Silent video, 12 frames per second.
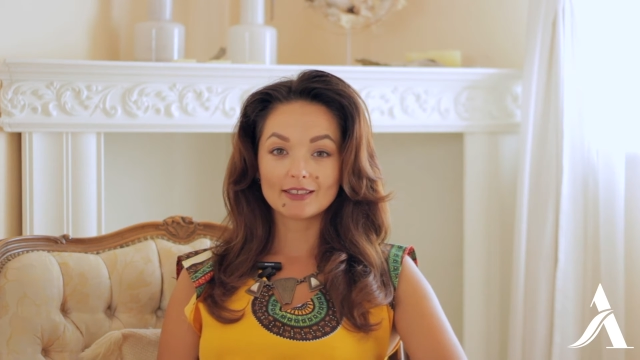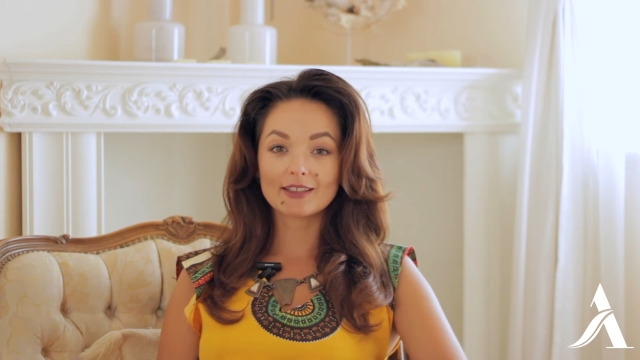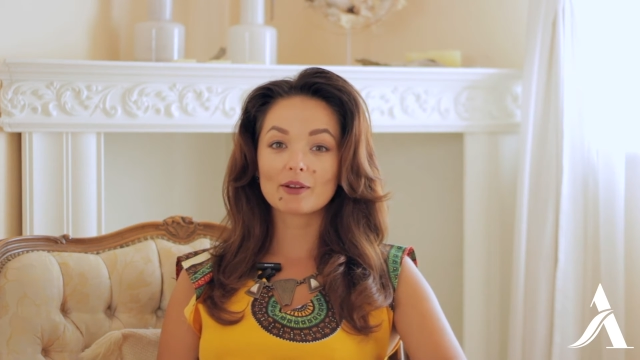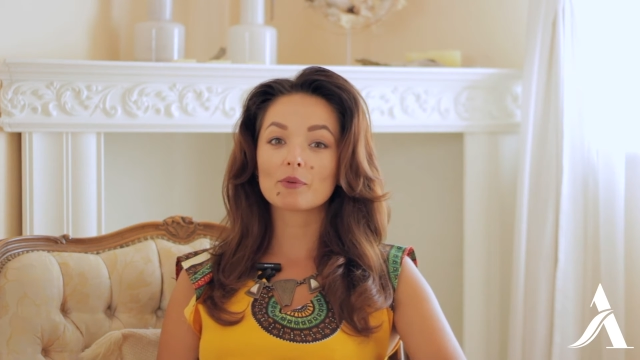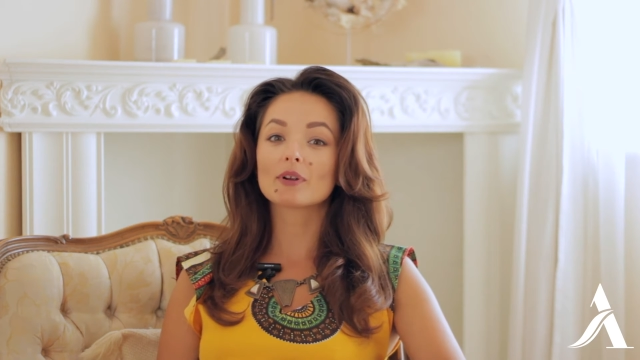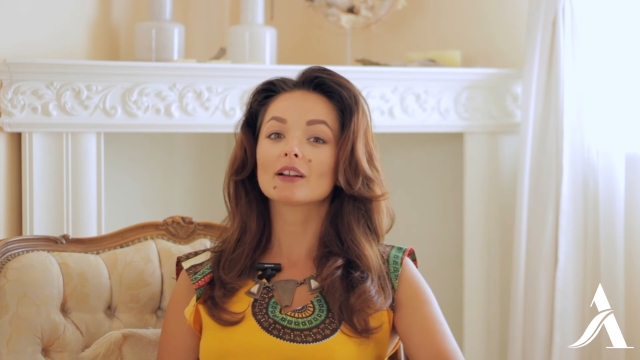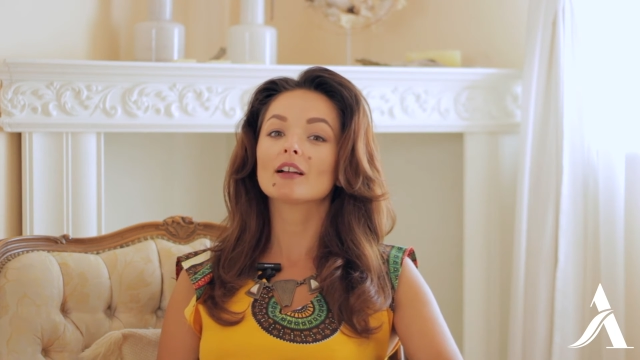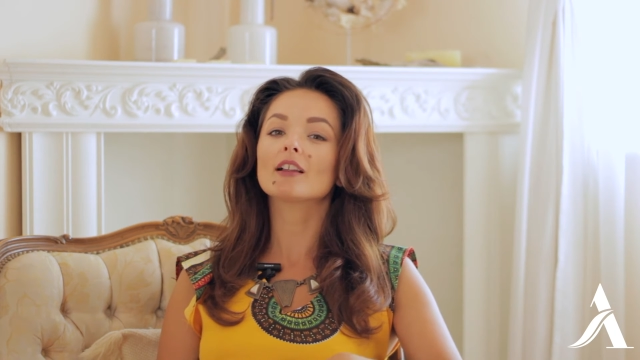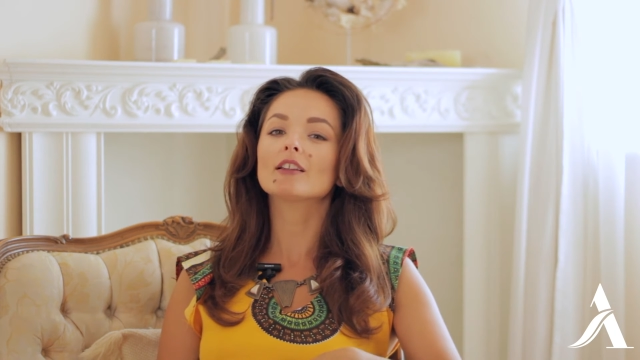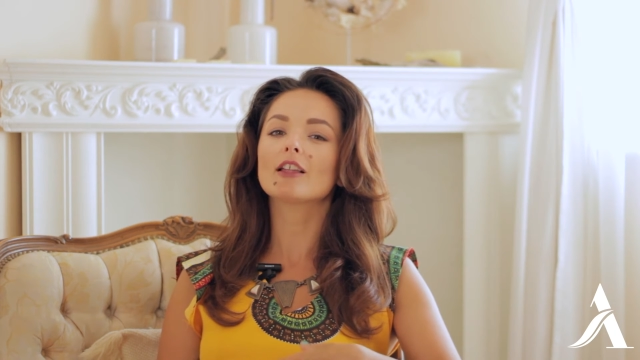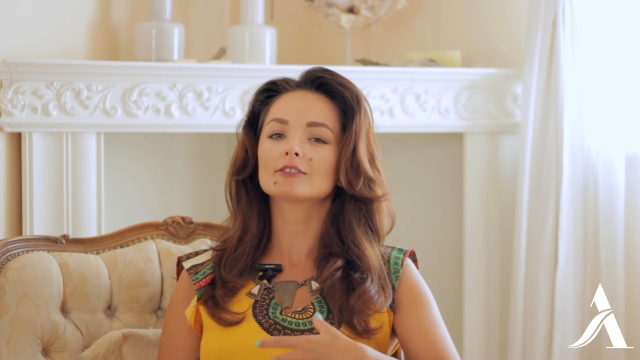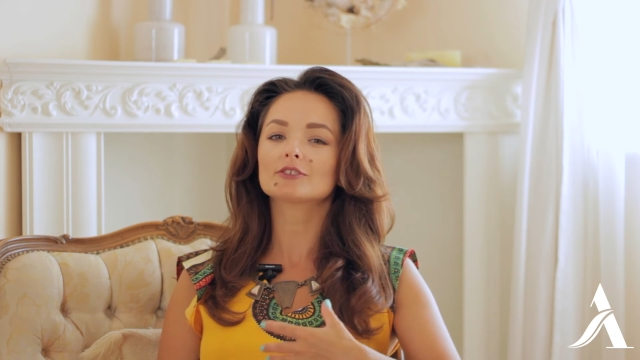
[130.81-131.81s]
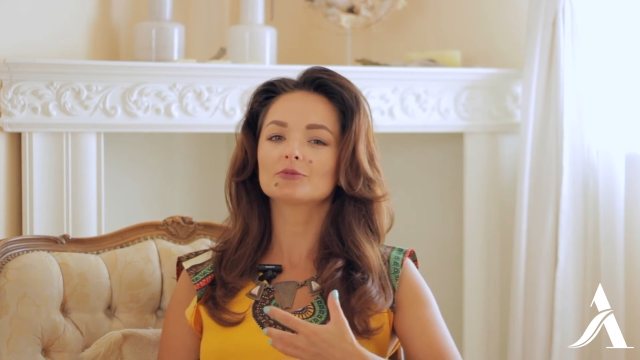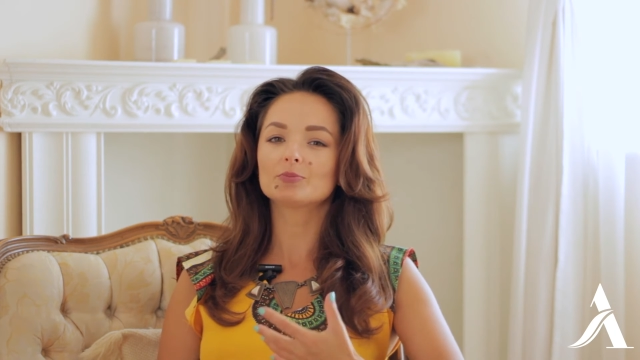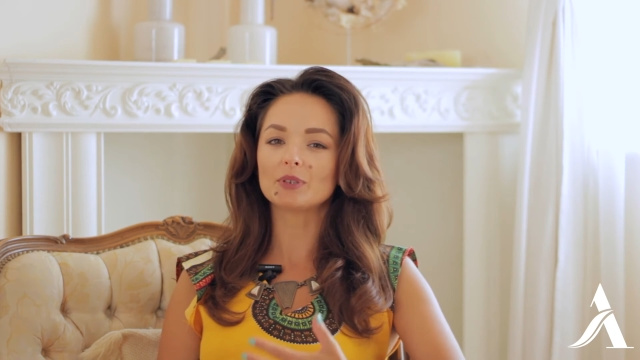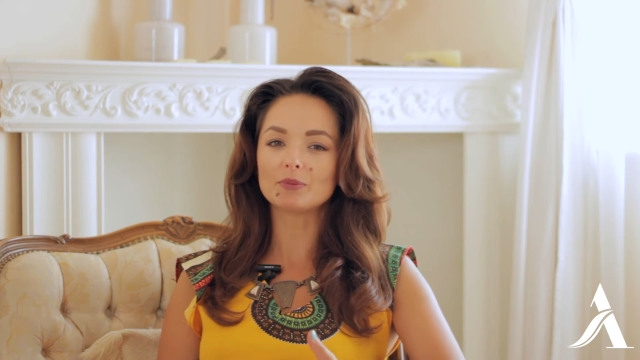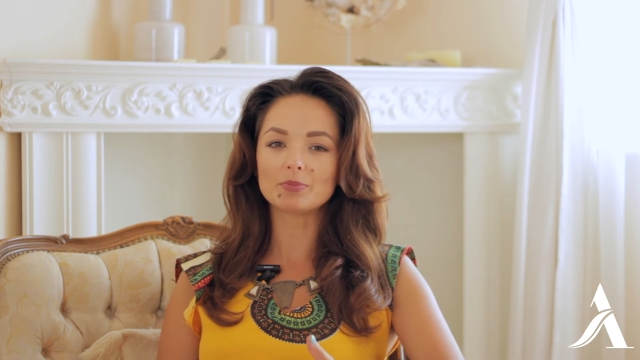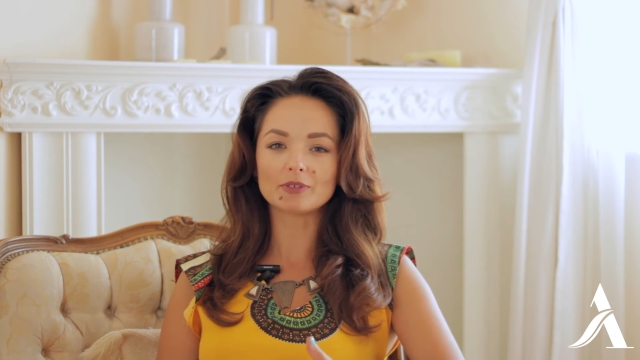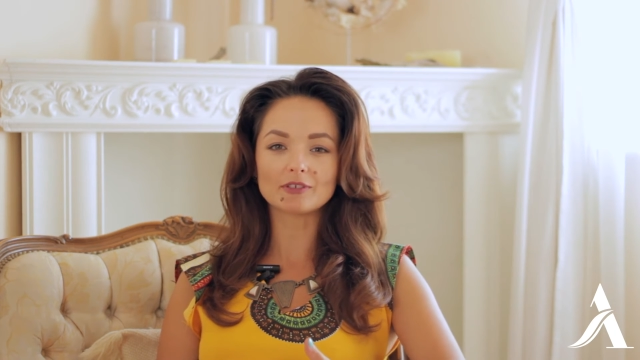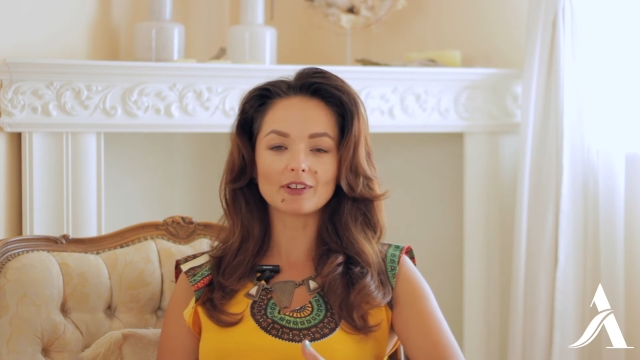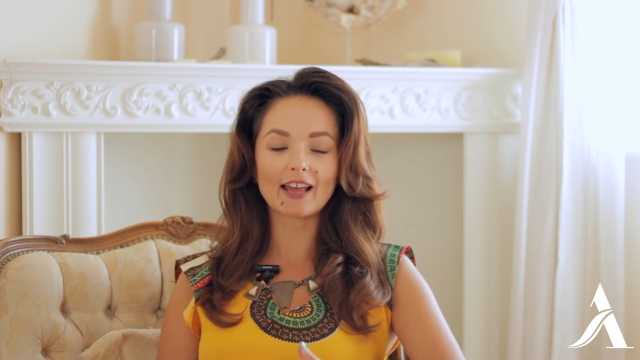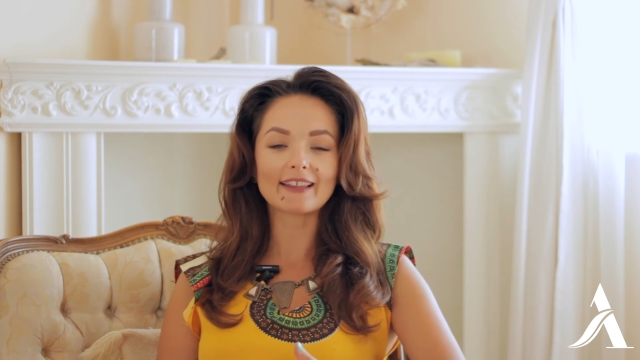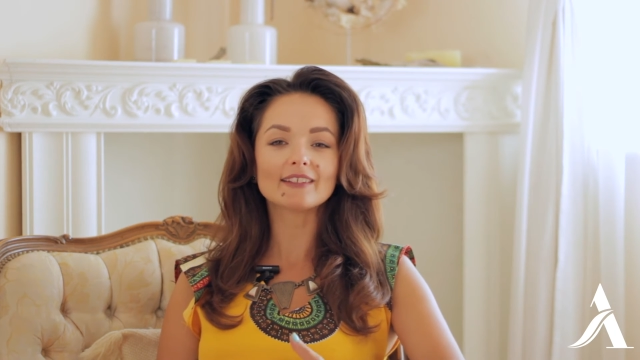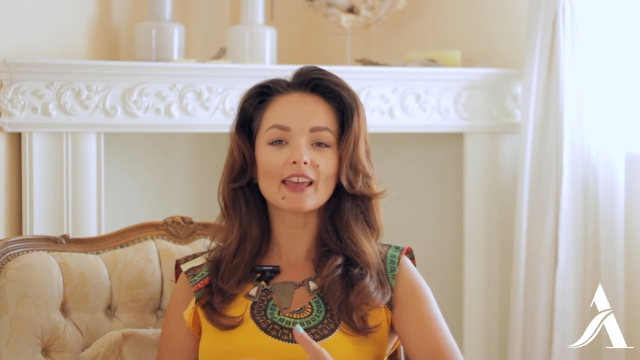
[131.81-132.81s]
There were a lot of people
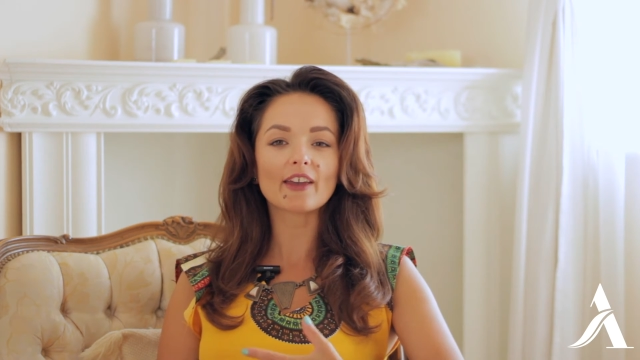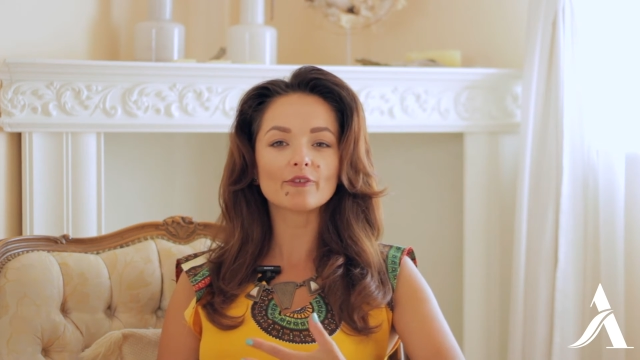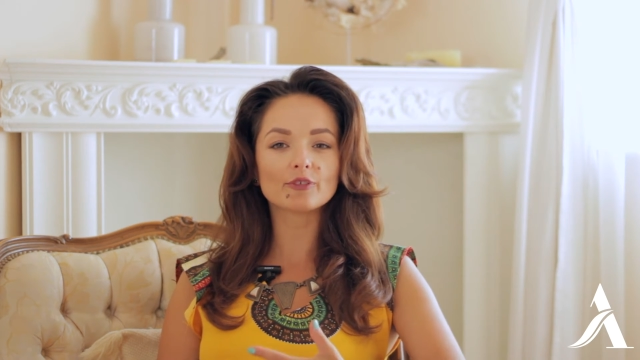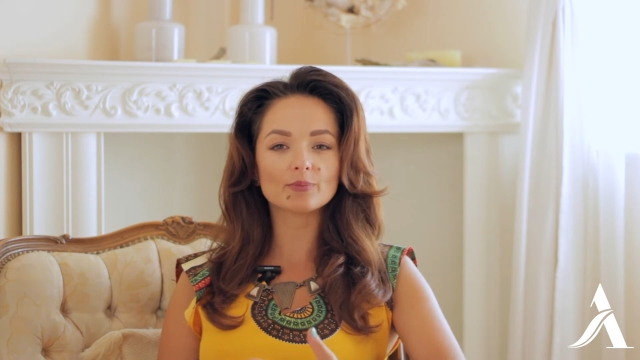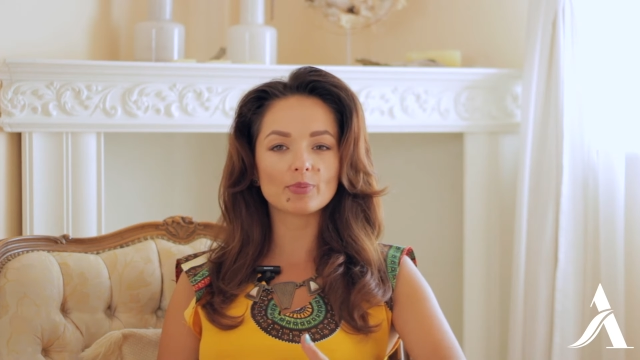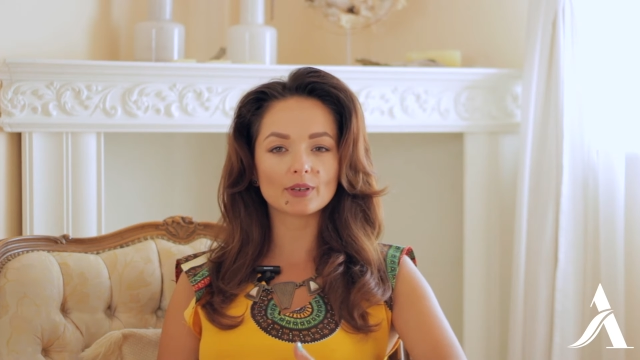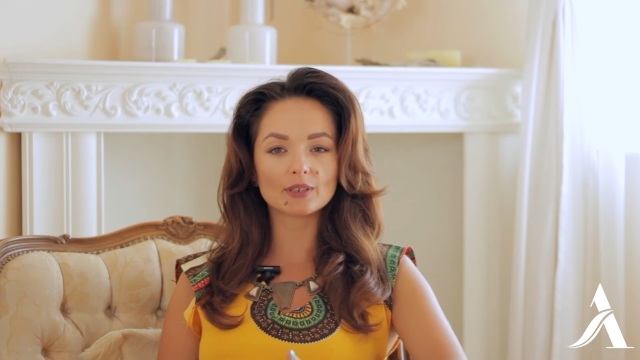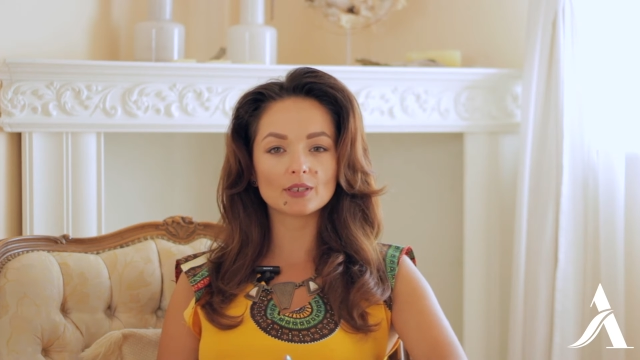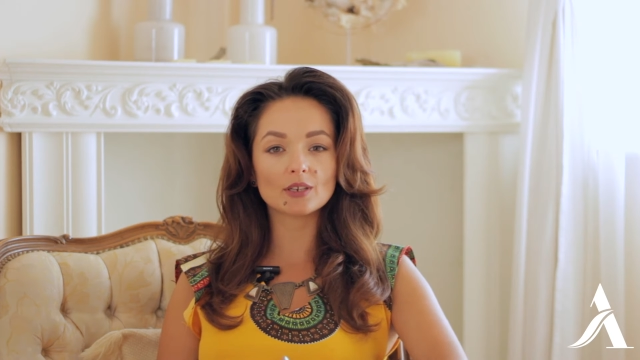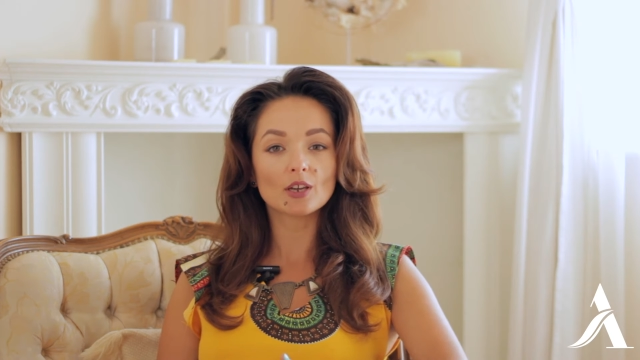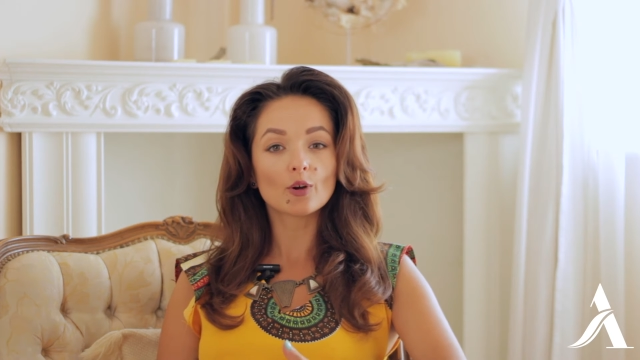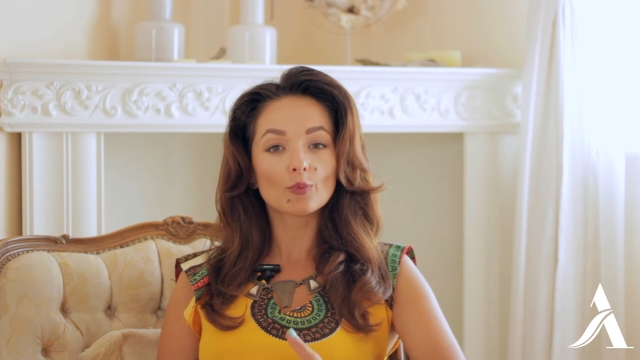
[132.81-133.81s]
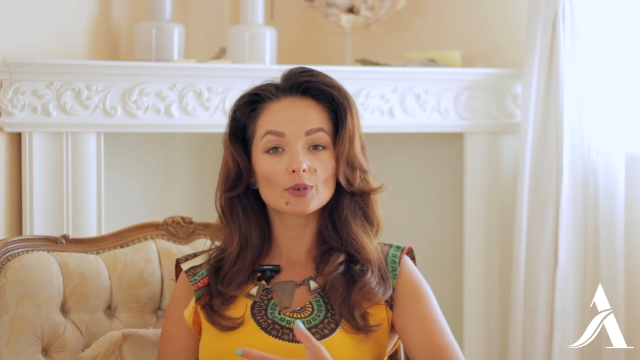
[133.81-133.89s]
and everybody